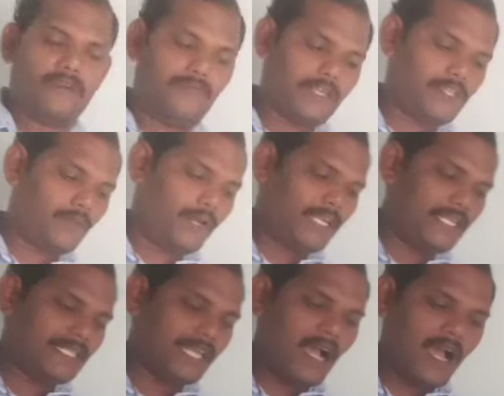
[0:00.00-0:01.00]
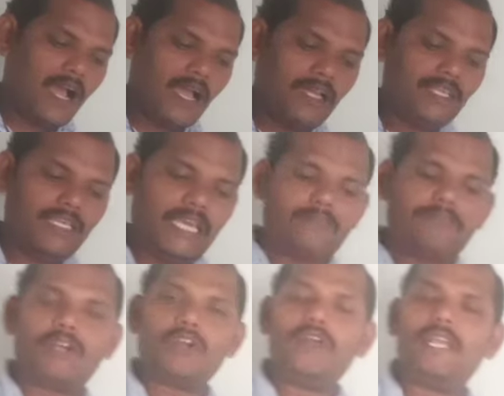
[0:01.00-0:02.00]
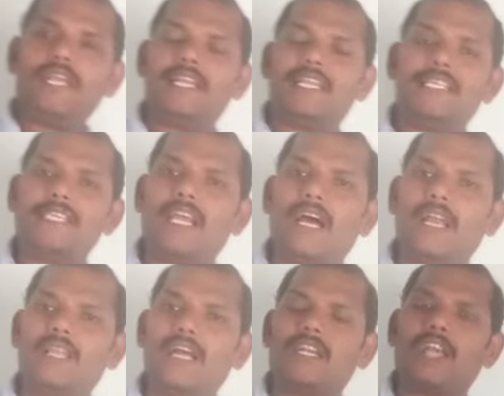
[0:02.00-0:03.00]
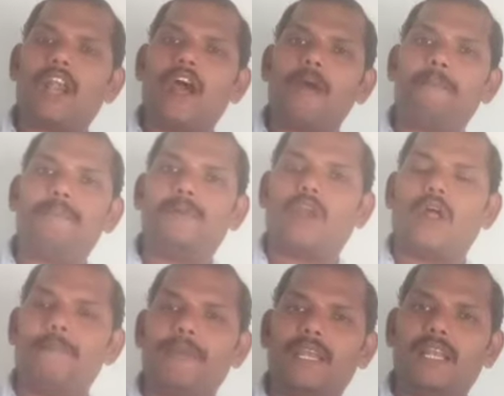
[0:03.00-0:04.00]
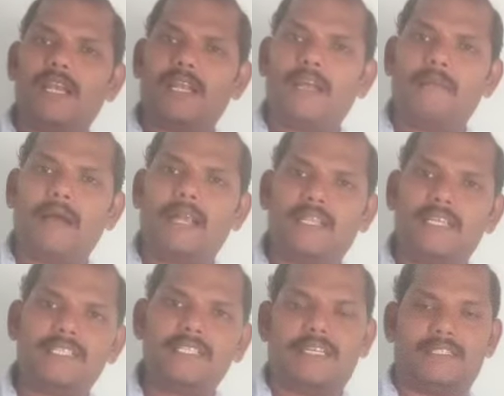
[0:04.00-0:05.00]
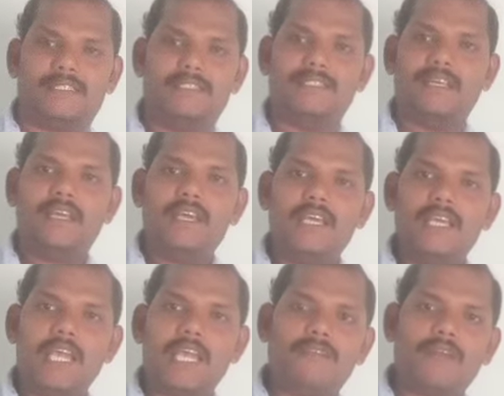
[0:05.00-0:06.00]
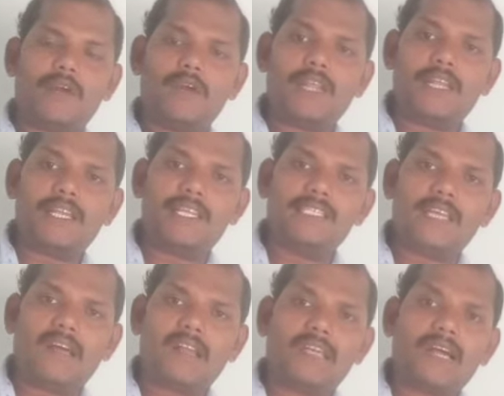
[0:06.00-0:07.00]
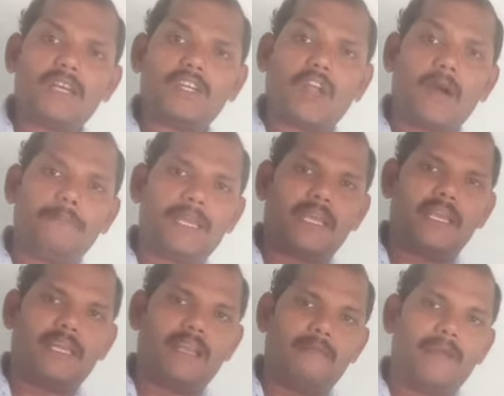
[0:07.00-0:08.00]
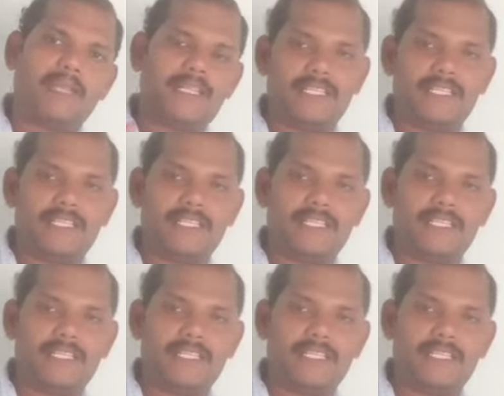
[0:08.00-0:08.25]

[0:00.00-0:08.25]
First one is the equatorial region or the tropical climate region. Equatorial region or the tropical climate